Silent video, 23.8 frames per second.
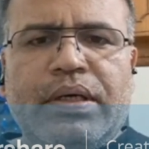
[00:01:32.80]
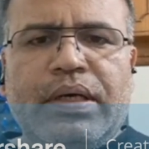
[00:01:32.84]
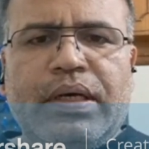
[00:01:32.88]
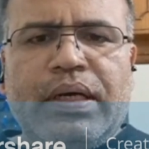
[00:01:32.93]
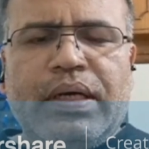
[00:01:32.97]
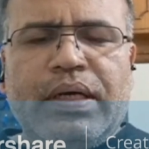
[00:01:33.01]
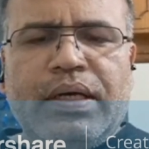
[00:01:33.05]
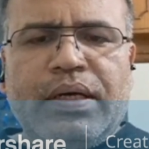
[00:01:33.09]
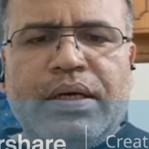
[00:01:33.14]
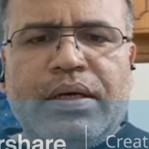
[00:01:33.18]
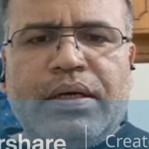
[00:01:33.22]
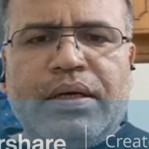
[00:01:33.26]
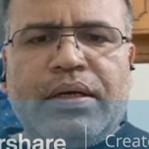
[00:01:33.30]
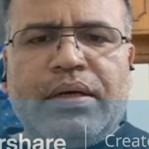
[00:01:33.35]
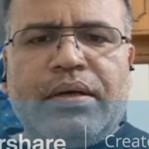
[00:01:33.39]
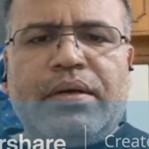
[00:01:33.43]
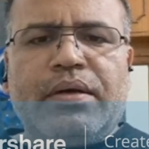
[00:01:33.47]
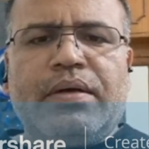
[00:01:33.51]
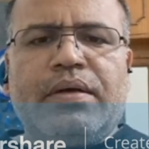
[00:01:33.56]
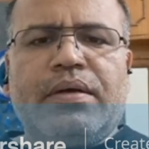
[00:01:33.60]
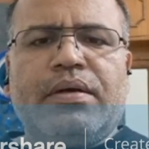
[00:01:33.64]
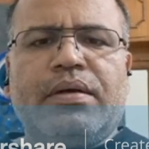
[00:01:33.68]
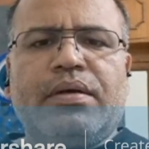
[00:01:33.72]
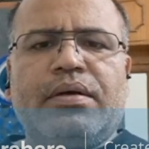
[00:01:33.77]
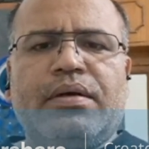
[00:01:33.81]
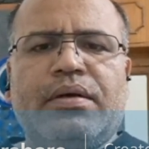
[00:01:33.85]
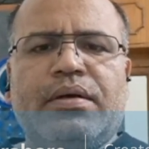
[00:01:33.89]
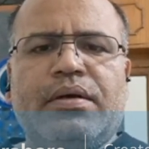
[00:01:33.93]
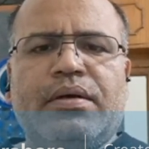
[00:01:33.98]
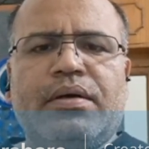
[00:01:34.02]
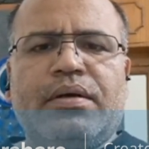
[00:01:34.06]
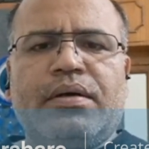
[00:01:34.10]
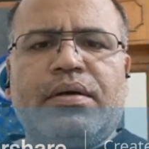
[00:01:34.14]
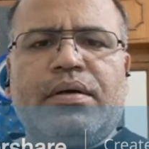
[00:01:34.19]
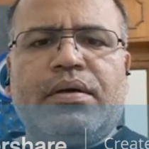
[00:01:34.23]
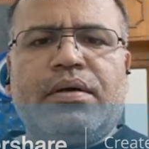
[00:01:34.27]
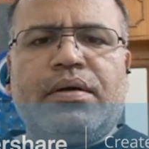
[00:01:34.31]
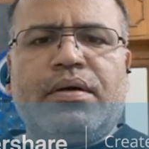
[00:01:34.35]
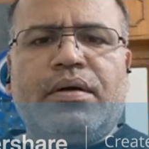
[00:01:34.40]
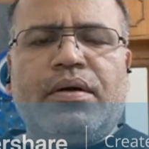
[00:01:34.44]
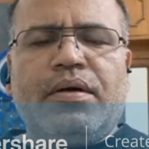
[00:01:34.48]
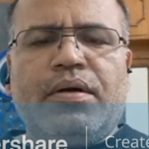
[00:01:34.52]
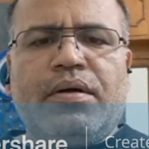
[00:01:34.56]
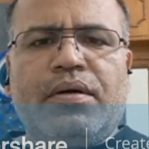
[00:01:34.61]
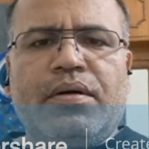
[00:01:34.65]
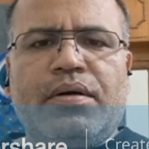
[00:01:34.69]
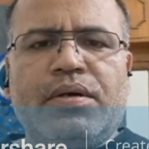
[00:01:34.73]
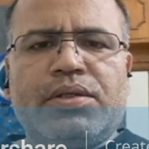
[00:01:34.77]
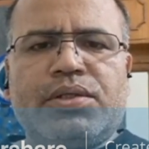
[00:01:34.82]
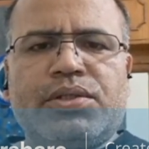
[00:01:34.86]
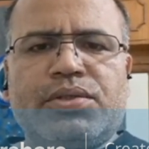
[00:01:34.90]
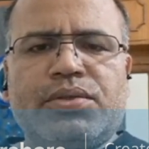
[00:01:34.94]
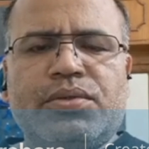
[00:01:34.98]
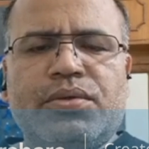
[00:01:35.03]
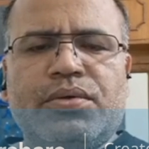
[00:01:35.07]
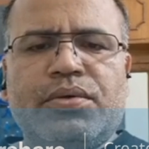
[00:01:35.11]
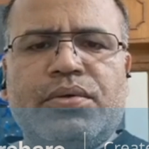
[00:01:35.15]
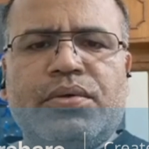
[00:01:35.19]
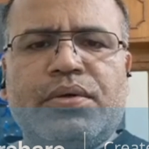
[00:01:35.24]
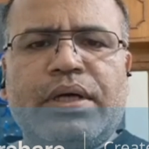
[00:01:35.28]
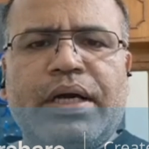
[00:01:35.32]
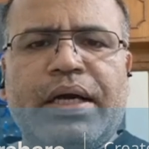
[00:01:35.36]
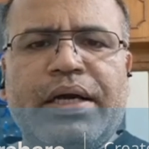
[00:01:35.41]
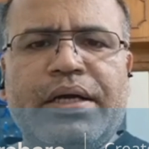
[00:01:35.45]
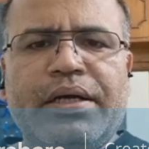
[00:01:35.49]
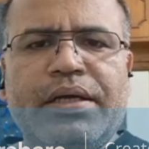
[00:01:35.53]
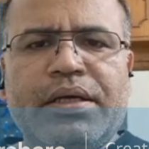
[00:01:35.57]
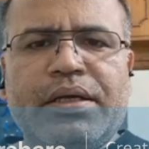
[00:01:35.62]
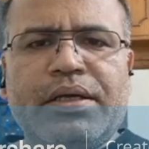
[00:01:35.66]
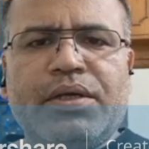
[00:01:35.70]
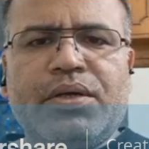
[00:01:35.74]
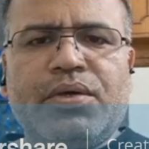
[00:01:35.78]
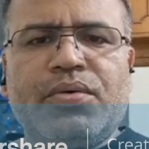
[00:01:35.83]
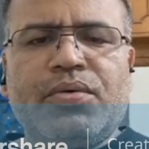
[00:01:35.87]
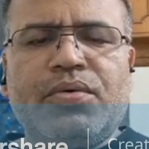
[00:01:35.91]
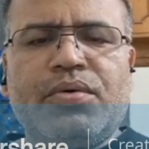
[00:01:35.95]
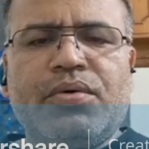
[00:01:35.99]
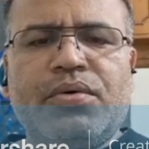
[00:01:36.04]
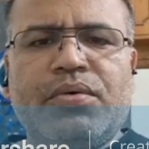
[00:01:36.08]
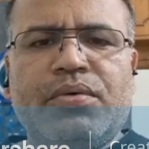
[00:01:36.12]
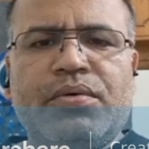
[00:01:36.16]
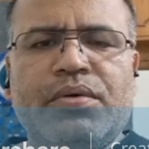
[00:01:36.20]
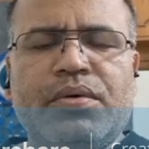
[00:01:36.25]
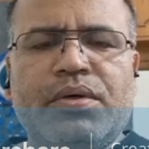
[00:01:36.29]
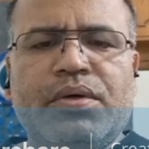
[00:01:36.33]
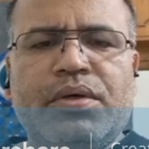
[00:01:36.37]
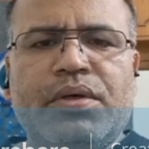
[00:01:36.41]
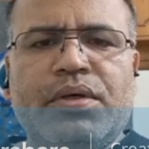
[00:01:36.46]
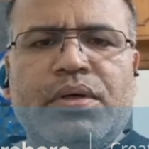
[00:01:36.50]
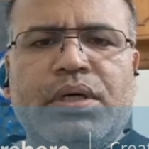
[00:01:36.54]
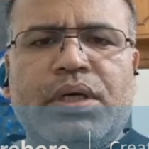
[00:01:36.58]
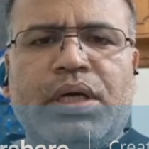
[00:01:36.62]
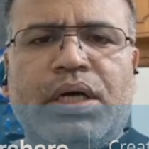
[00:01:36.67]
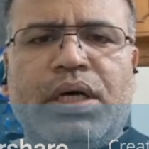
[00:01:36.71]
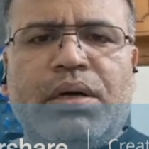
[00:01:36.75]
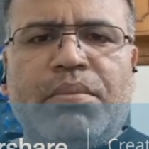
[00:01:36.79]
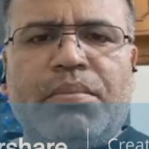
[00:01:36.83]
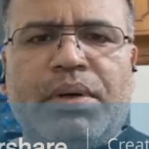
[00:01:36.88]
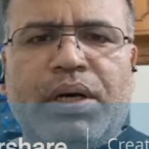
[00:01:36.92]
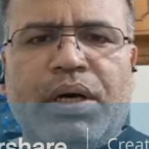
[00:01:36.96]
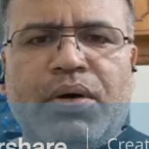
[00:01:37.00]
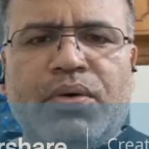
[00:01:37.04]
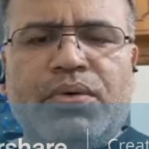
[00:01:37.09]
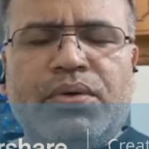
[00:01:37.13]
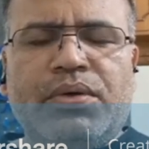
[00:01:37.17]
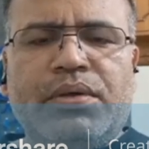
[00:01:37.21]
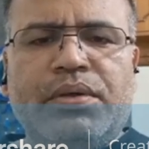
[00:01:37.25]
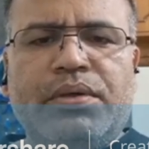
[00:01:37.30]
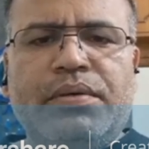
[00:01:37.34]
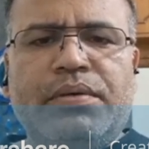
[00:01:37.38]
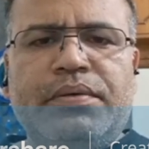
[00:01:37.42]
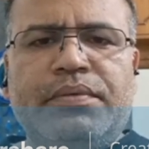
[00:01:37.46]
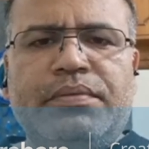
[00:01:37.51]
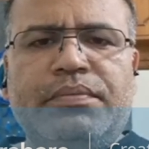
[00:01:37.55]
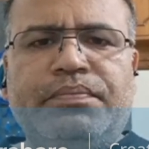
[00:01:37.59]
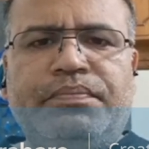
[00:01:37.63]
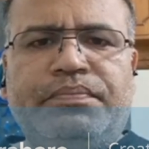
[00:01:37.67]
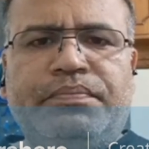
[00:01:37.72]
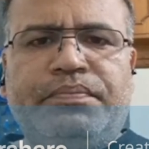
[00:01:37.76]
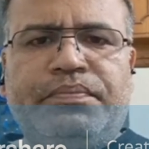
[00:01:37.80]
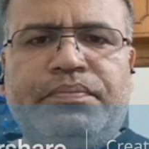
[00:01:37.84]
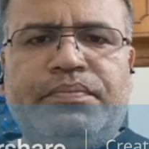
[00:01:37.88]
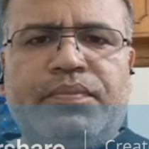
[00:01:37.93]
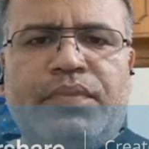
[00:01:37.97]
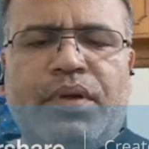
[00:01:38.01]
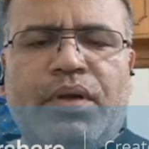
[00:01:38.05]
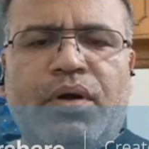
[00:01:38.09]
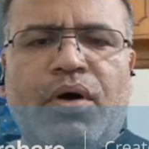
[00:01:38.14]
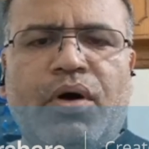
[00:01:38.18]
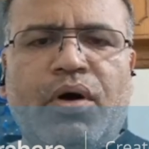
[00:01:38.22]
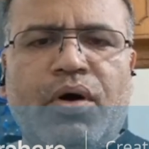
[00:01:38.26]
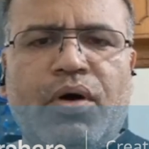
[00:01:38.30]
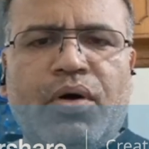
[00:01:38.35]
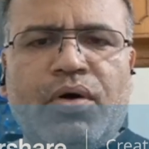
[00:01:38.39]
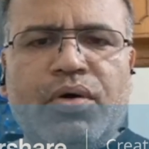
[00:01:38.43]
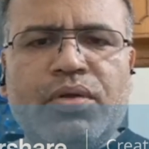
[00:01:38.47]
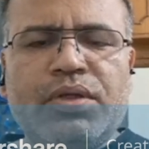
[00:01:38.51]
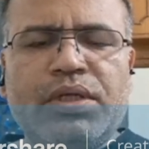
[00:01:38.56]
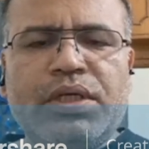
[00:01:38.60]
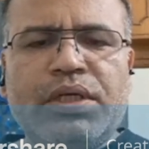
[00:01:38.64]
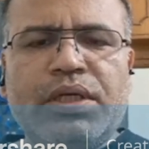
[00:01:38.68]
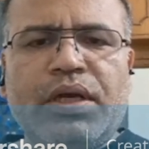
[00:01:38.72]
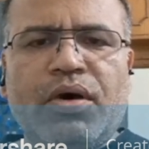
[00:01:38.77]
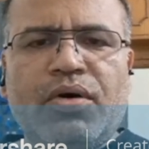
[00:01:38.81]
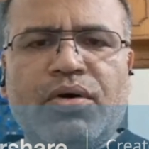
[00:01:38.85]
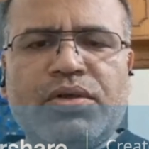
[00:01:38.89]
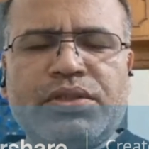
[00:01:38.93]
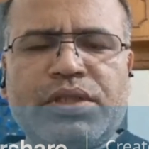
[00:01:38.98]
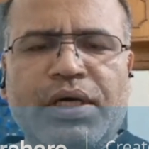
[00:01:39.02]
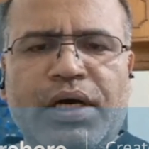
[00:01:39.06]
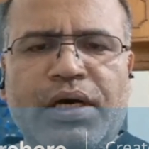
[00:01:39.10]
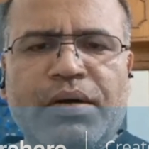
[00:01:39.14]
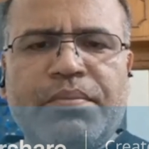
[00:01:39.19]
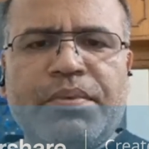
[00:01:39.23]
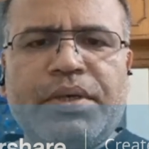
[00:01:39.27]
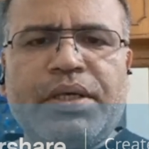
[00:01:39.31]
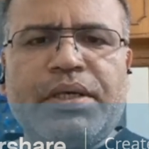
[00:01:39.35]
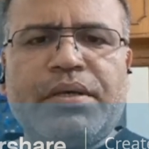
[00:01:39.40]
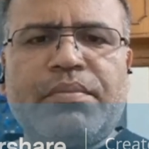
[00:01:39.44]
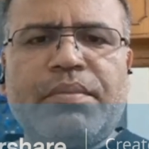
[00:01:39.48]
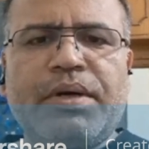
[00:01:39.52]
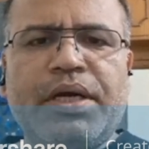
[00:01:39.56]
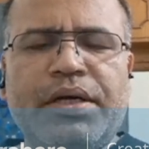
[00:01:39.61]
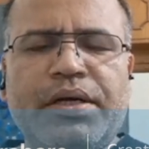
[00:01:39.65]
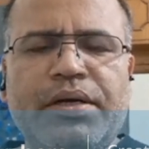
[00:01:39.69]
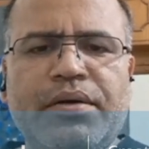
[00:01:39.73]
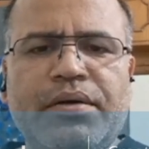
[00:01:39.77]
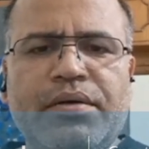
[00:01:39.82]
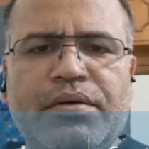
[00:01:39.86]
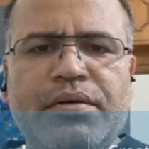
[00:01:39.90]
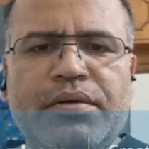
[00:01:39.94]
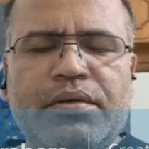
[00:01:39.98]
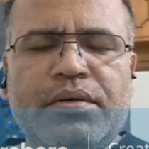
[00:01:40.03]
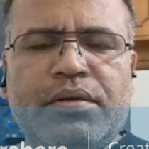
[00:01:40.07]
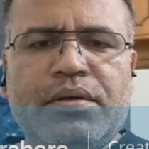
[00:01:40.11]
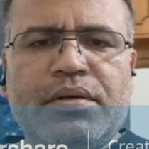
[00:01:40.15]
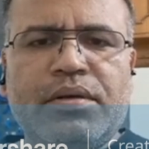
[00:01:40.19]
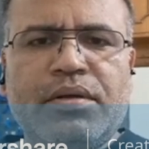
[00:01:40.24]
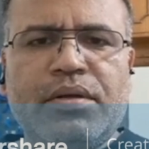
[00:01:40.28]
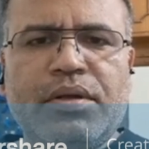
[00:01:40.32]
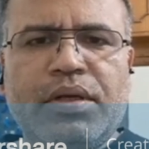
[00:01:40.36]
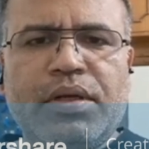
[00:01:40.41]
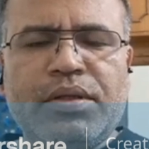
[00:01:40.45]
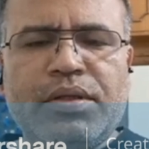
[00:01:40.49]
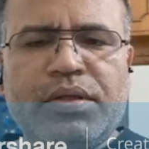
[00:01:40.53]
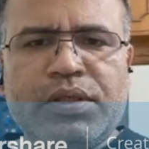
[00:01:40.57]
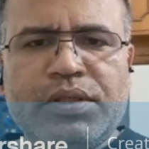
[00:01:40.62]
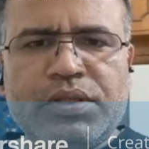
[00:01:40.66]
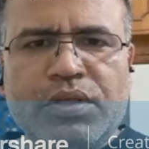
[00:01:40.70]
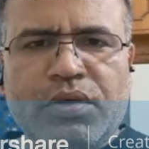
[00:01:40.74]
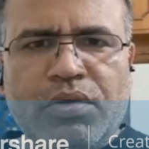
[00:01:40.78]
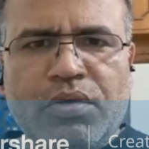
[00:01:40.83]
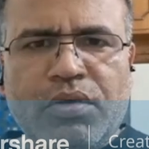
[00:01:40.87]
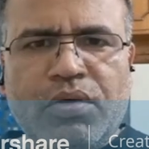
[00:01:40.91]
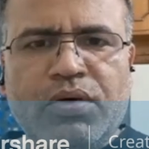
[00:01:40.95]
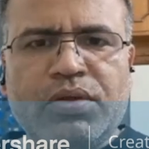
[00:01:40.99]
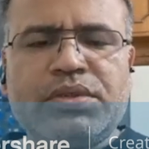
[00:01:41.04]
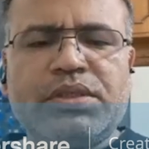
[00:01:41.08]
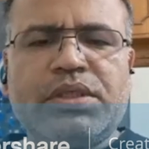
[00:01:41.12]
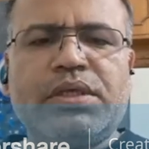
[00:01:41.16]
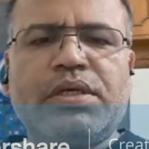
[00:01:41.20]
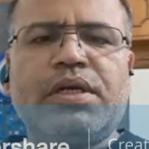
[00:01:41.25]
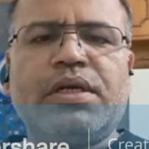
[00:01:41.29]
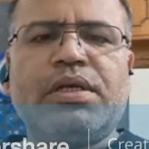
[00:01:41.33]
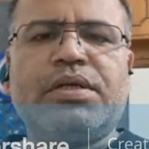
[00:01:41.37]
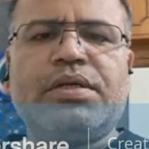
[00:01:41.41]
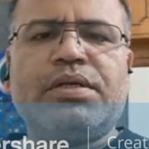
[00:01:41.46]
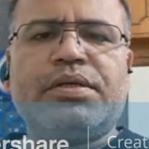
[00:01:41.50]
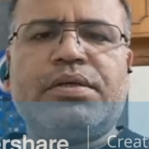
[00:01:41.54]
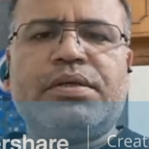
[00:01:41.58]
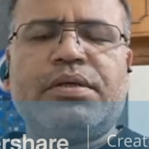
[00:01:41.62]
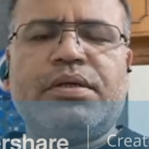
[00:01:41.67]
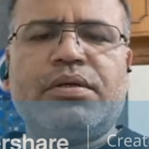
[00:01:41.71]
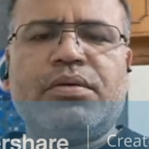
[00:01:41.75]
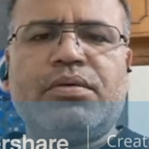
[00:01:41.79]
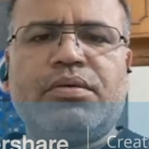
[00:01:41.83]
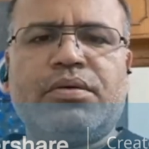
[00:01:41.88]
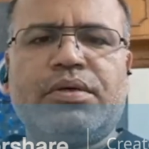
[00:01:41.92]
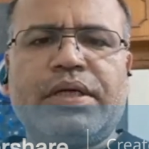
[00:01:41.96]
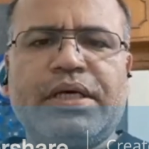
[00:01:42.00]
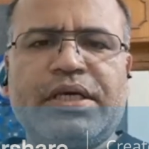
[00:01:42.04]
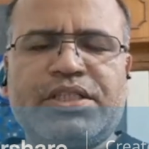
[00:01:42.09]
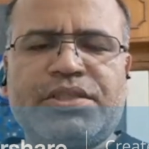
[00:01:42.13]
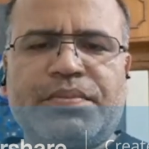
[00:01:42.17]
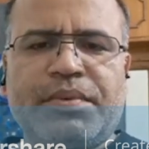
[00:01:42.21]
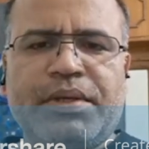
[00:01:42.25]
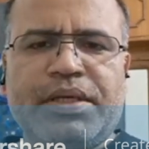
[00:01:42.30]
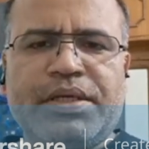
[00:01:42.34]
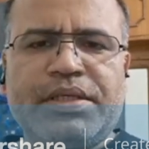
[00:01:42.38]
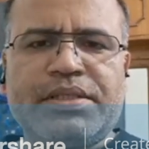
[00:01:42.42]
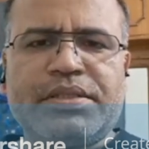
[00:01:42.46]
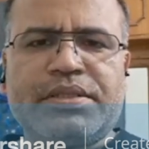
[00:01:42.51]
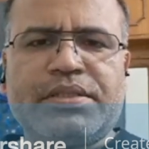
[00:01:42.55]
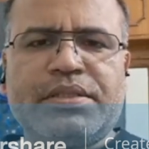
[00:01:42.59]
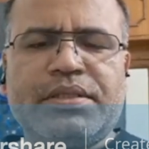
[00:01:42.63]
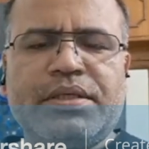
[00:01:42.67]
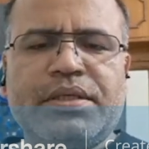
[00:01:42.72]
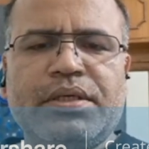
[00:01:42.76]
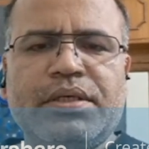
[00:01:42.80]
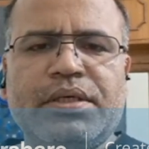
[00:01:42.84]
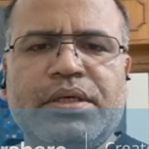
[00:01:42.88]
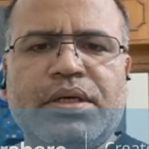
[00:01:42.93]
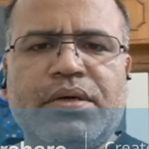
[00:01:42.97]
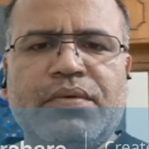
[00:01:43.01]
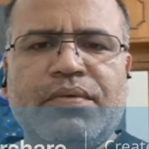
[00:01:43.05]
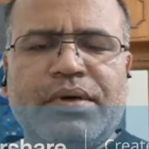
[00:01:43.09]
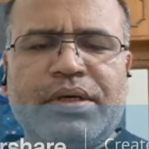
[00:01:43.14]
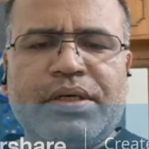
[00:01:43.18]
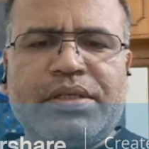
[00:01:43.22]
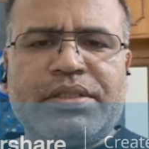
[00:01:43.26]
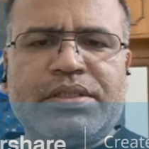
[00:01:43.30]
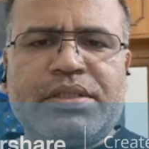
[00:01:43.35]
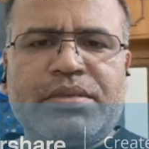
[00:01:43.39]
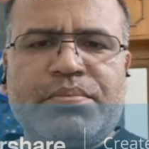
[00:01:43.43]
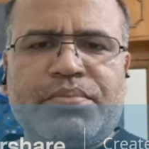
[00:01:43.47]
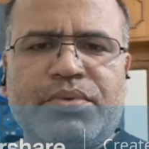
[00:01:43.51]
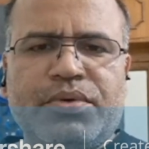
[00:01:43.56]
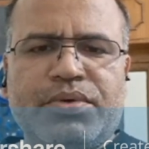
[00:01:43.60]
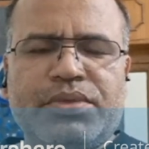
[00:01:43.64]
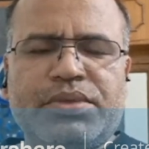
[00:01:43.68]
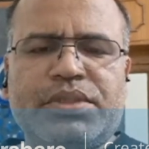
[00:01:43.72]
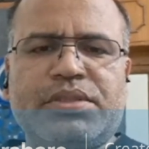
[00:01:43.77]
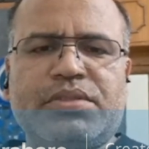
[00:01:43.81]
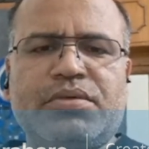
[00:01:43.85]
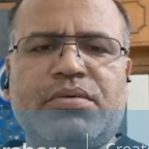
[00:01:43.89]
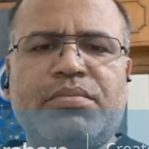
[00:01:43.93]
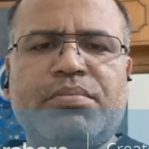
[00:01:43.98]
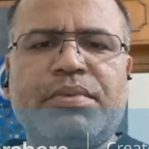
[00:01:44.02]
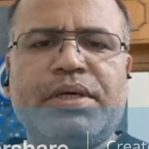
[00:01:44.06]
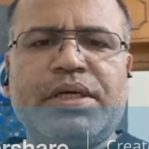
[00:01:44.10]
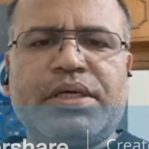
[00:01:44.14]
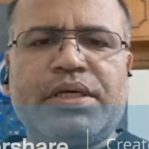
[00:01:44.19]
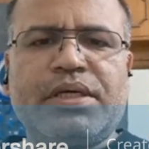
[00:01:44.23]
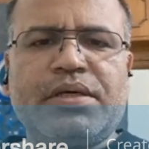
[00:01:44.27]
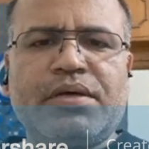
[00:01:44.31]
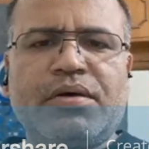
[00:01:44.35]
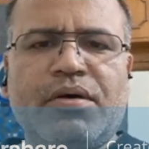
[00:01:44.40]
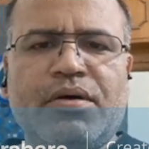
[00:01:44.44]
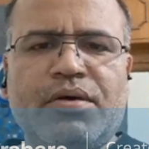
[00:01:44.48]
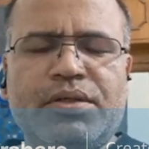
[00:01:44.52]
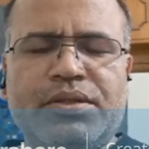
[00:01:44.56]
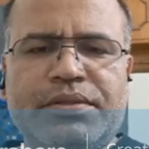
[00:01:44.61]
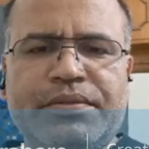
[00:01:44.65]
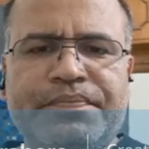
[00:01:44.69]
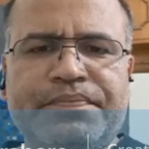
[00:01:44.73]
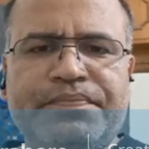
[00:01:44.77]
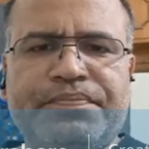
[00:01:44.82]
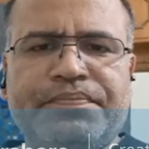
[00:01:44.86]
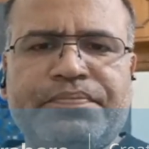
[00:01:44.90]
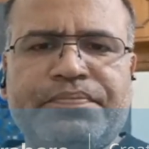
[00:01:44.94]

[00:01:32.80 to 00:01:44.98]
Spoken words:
and also guiding you about how the laws are being made. The law generally takes place. What is the process of making laws?